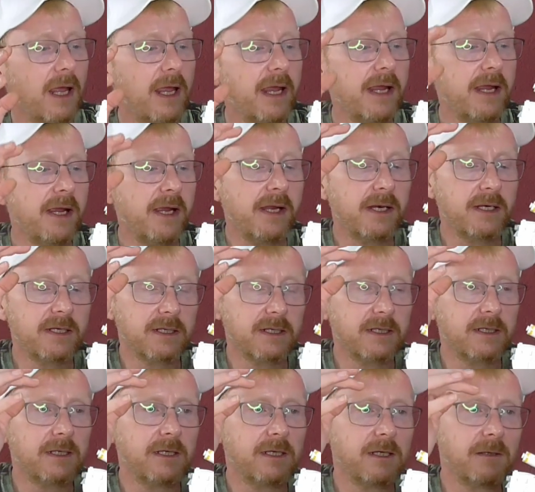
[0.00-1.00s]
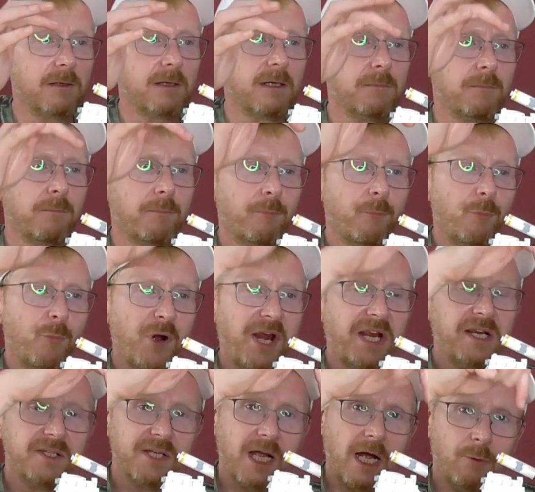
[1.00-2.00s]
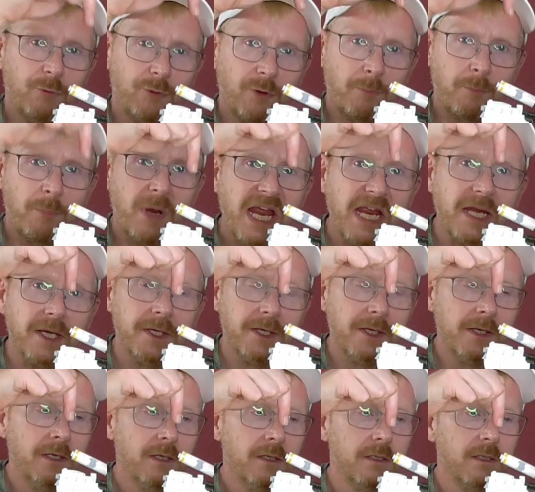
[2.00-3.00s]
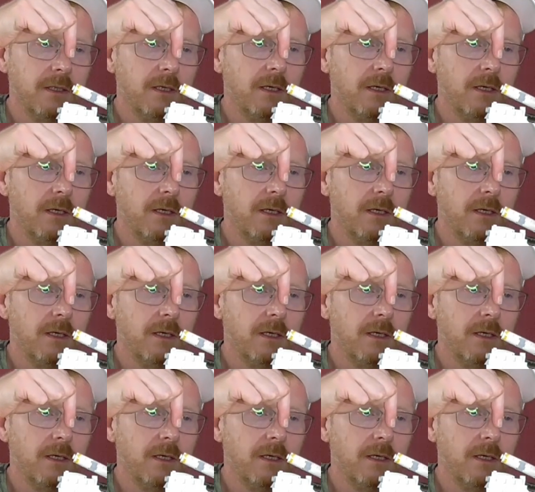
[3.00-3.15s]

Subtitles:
it brings out the pin